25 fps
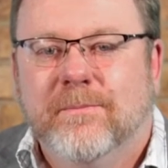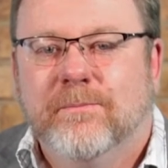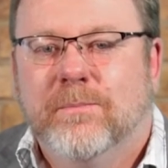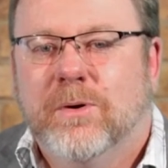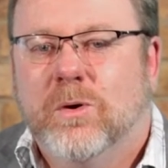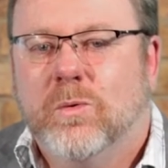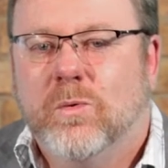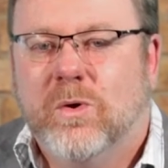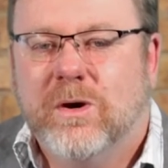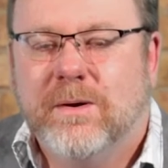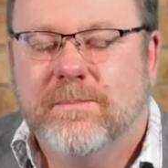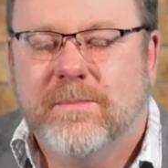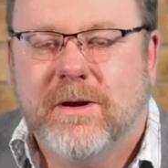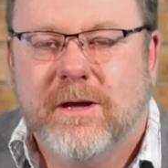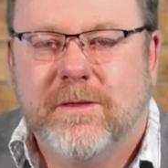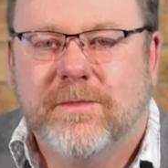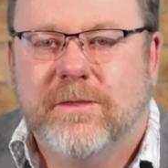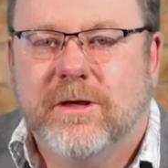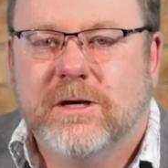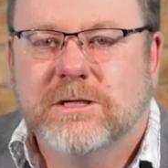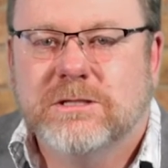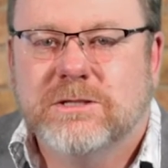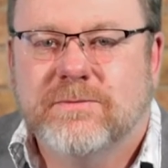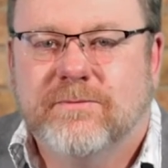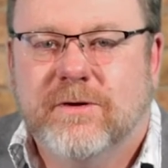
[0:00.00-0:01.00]
But what about
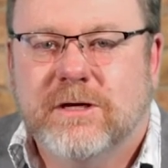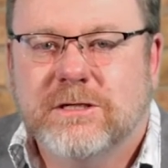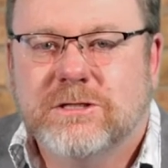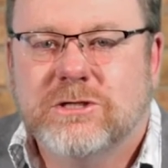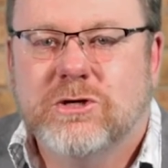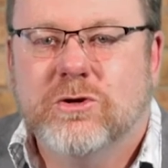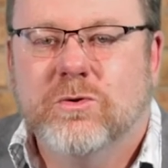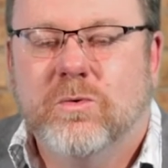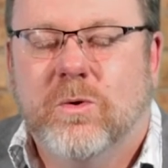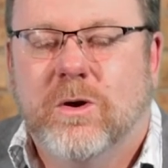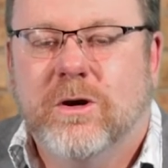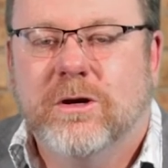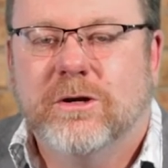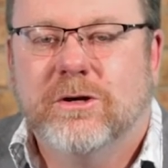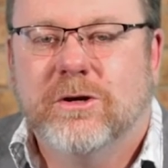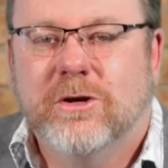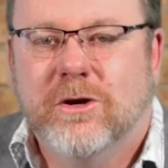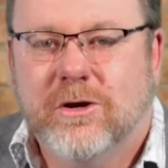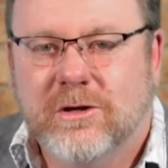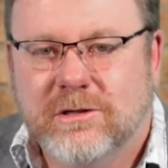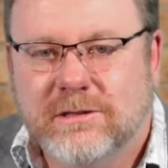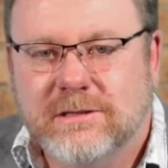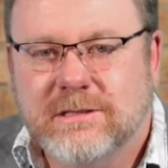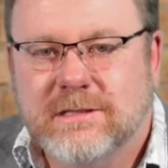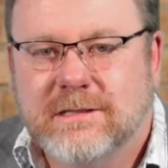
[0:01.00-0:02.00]
those of us who are
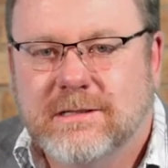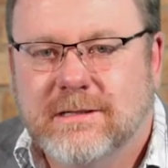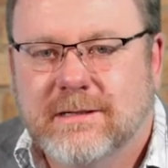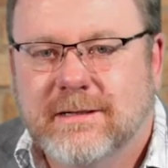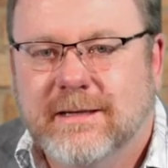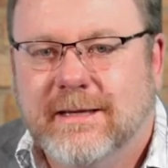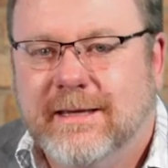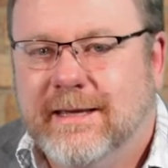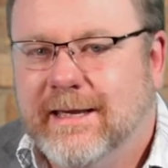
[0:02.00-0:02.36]
not